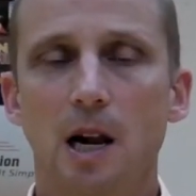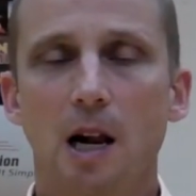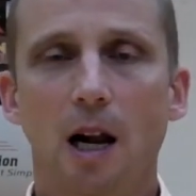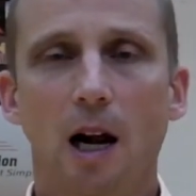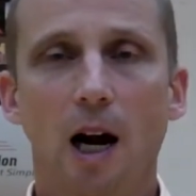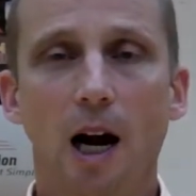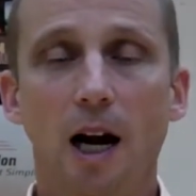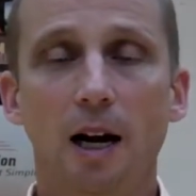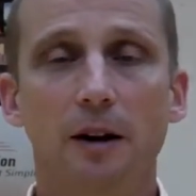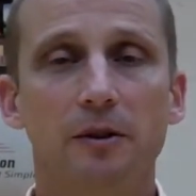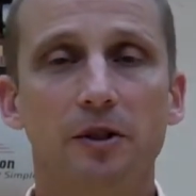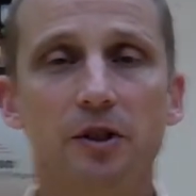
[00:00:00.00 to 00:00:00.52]

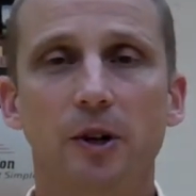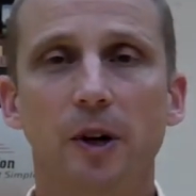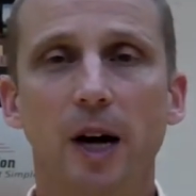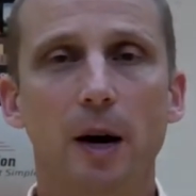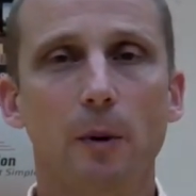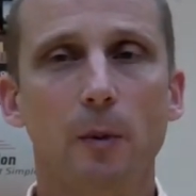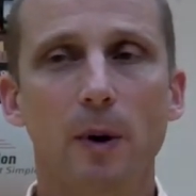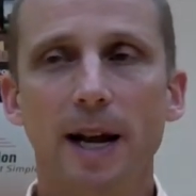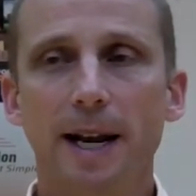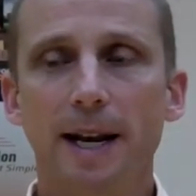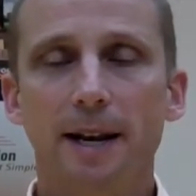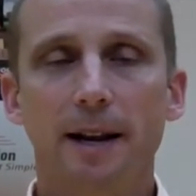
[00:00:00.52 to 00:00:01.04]
Uh, it was a
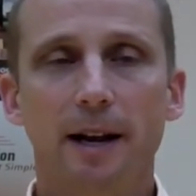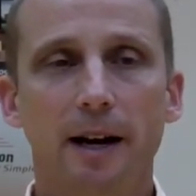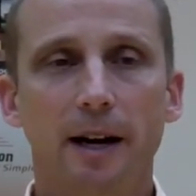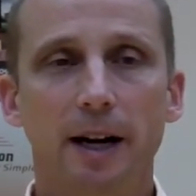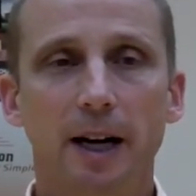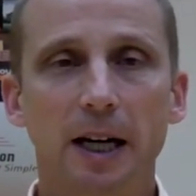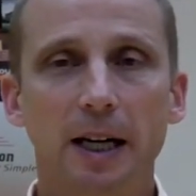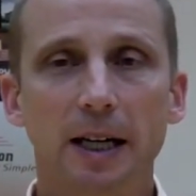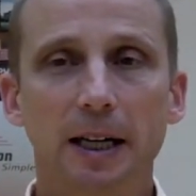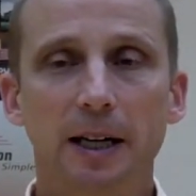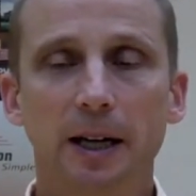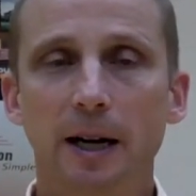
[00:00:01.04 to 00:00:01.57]
great win.
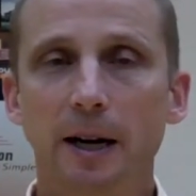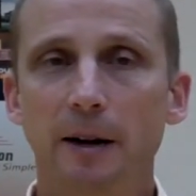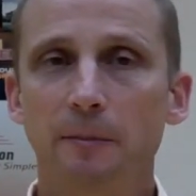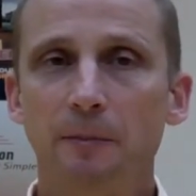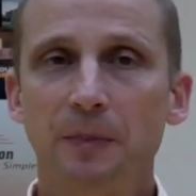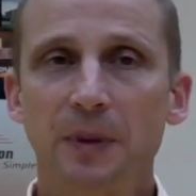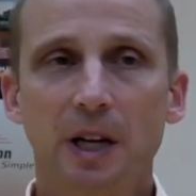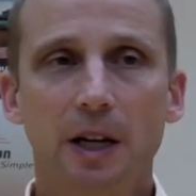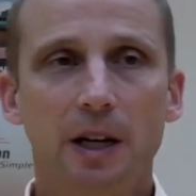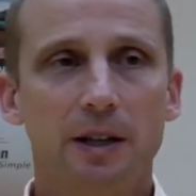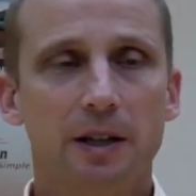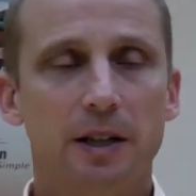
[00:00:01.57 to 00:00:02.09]
Uh,
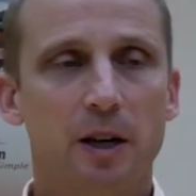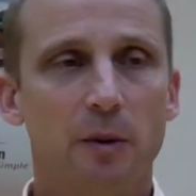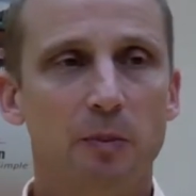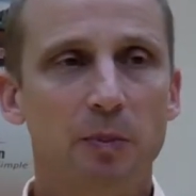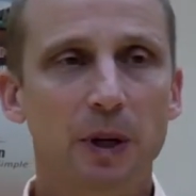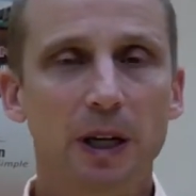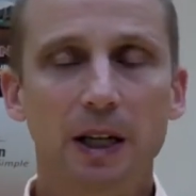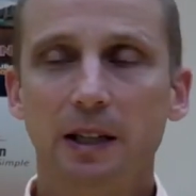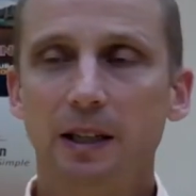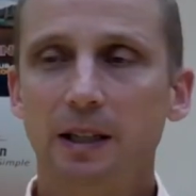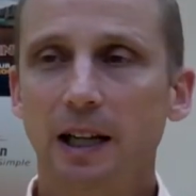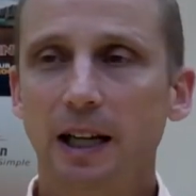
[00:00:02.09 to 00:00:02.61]
to
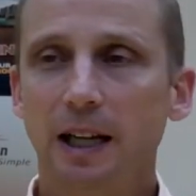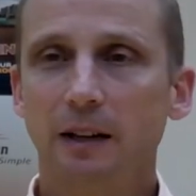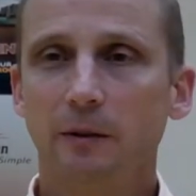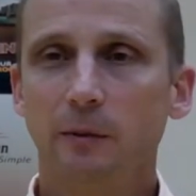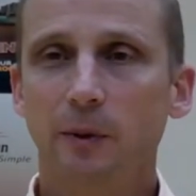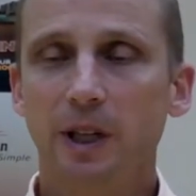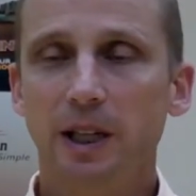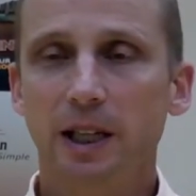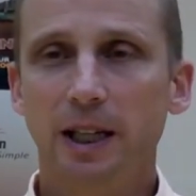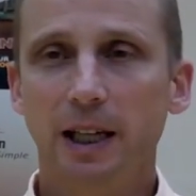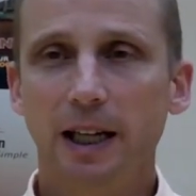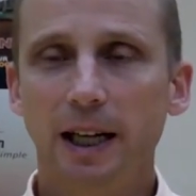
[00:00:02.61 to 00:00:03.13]
compete like
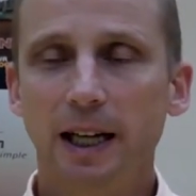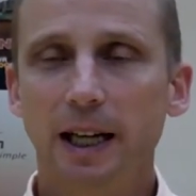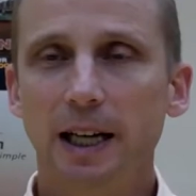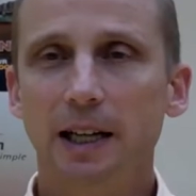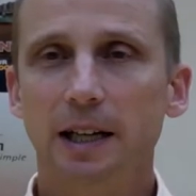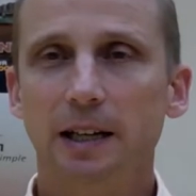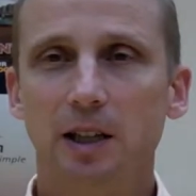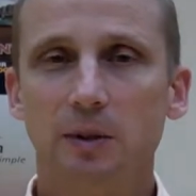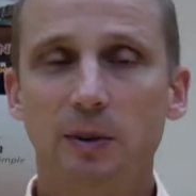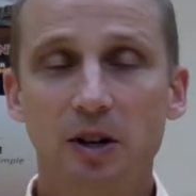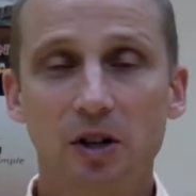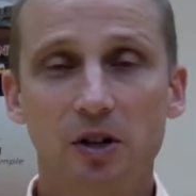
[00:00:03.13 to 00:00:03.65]
we did,
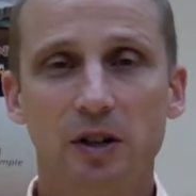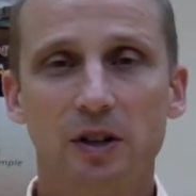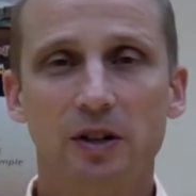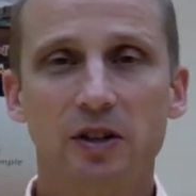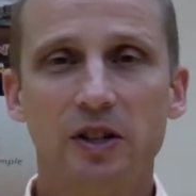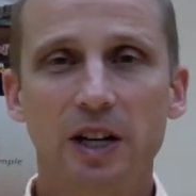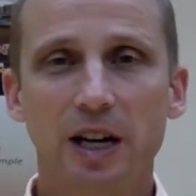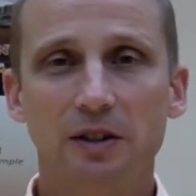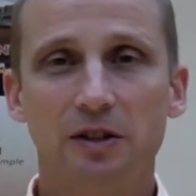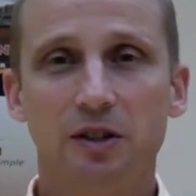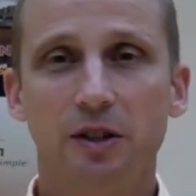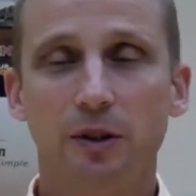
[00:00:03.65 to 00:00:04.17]
especially in
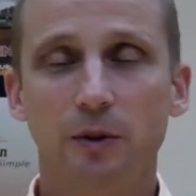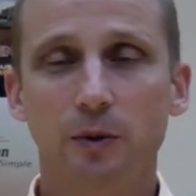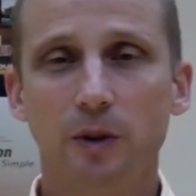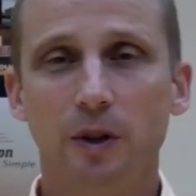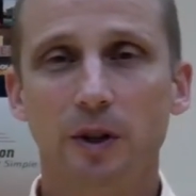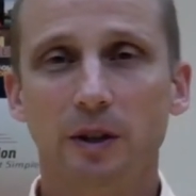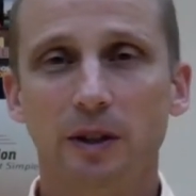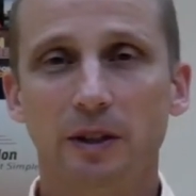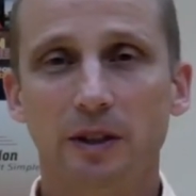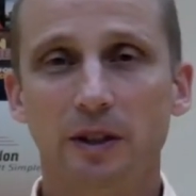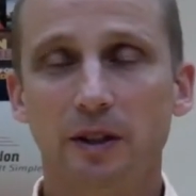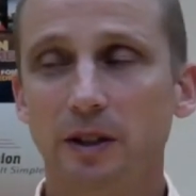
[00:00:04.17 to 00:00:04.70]
set two,
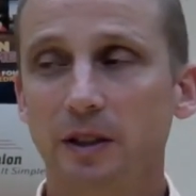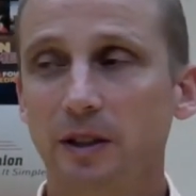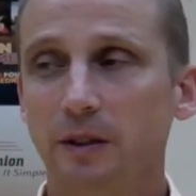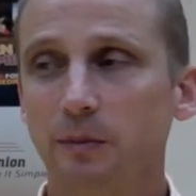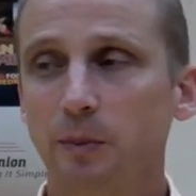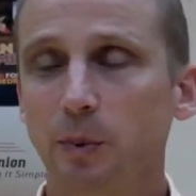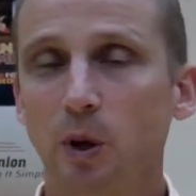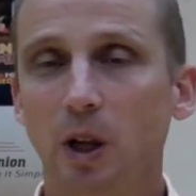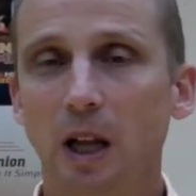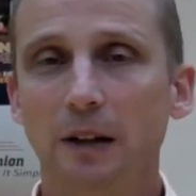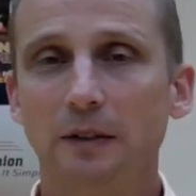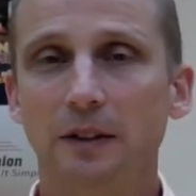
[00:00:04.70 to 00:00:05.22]
to, to, to
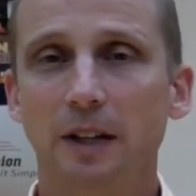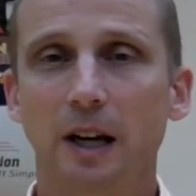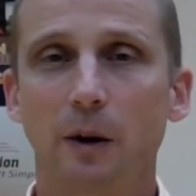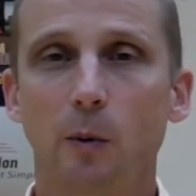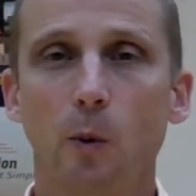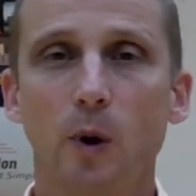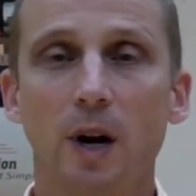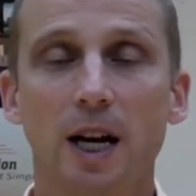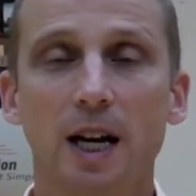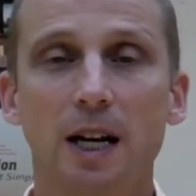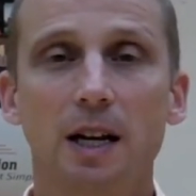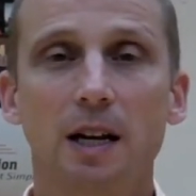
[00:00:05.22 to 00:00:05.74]
pull out that
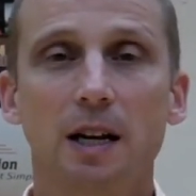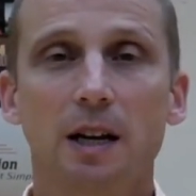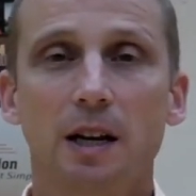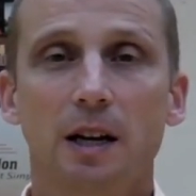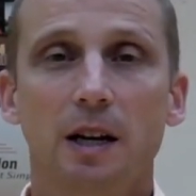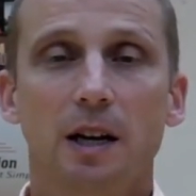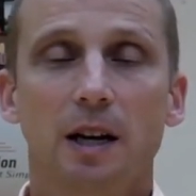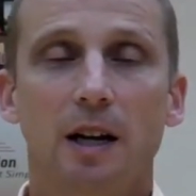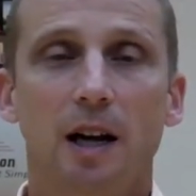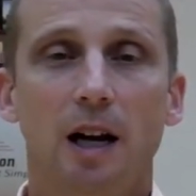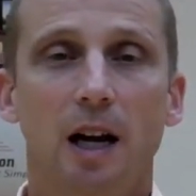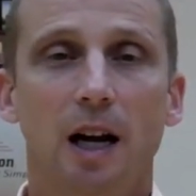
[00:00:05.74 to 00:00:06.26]
win,
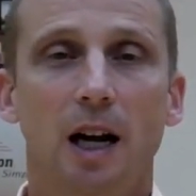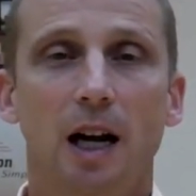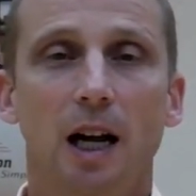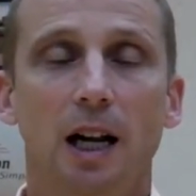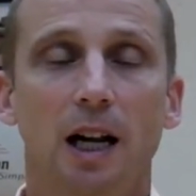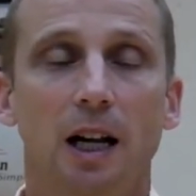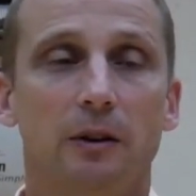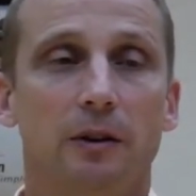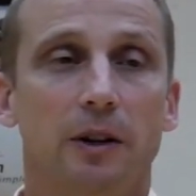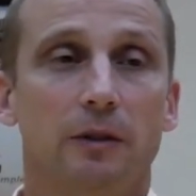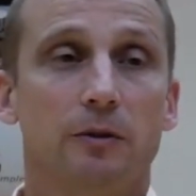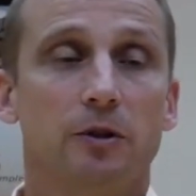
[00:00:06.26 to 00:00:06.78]
uh,
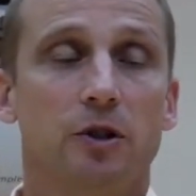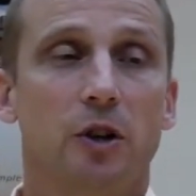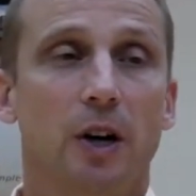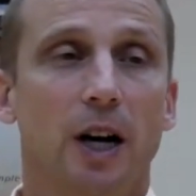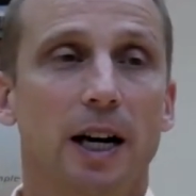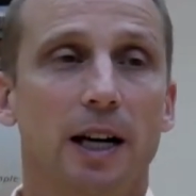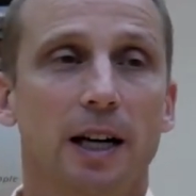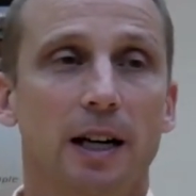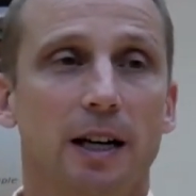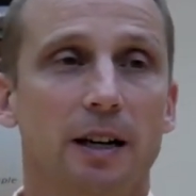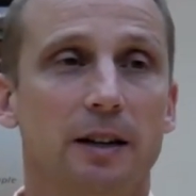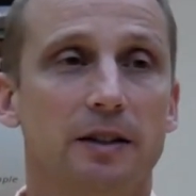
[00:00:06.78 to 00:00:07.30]
it was
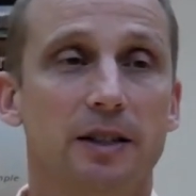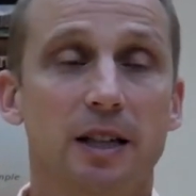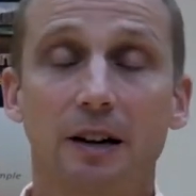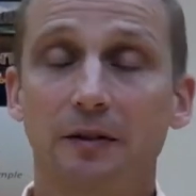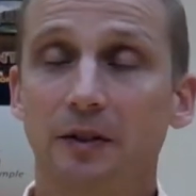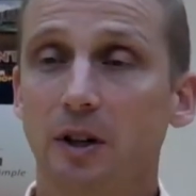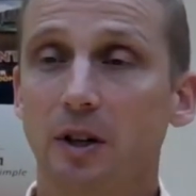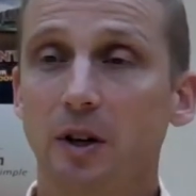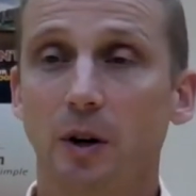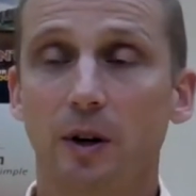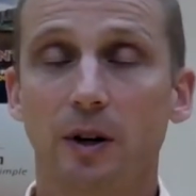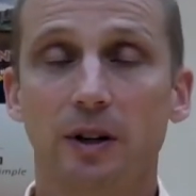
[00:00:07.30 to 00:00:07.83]
great. Uh, South
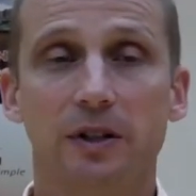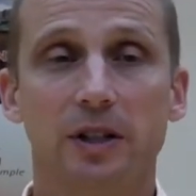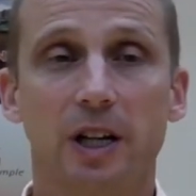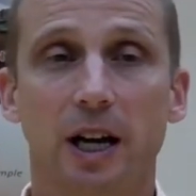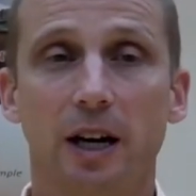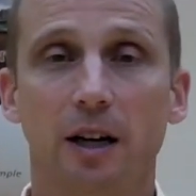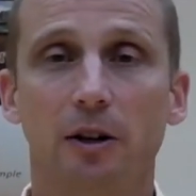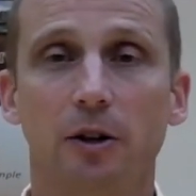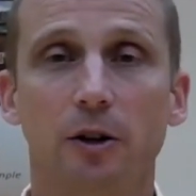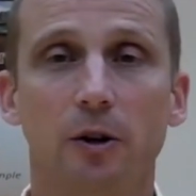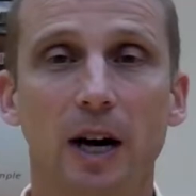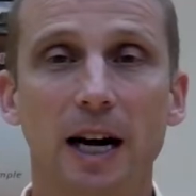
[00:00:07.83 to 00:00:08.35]
Dakota's
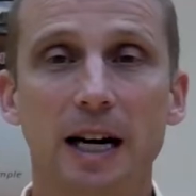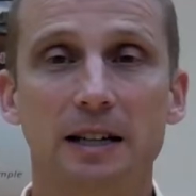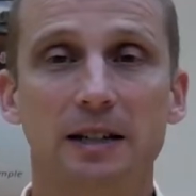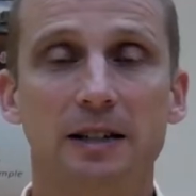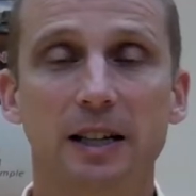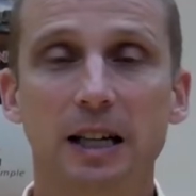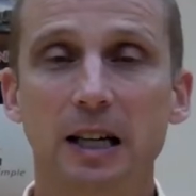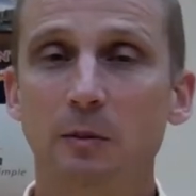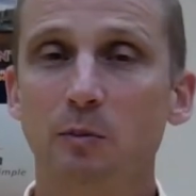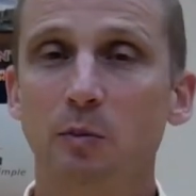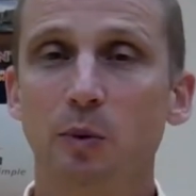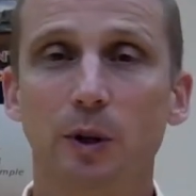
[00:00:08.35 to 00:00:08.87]
got a great
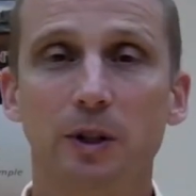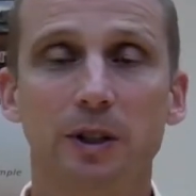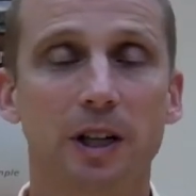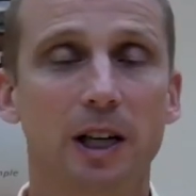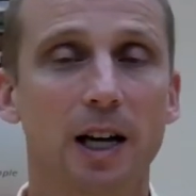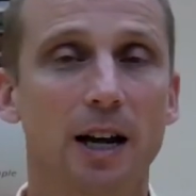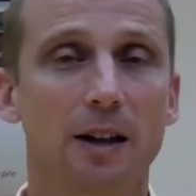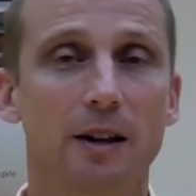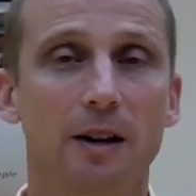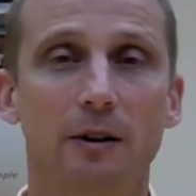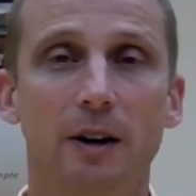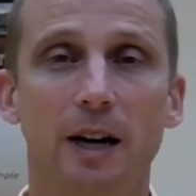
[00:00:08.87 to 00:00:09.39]
team put
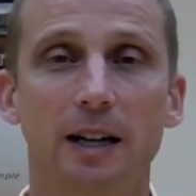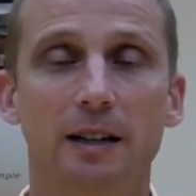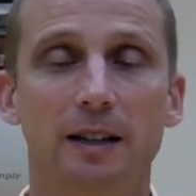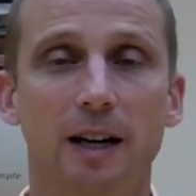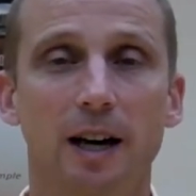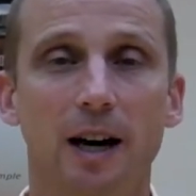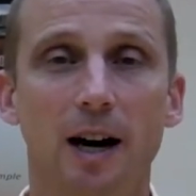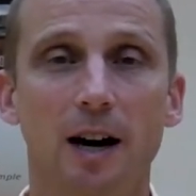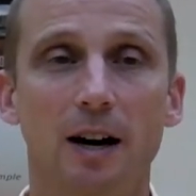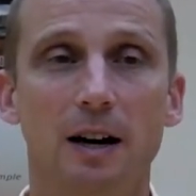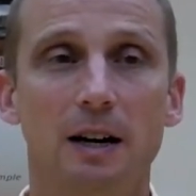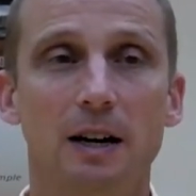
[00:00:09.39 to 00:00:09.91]
together right
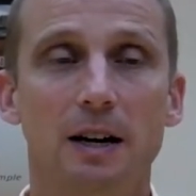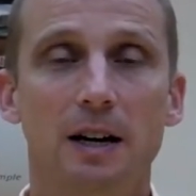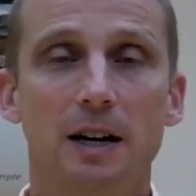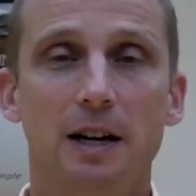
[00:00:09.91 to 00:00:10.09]
there.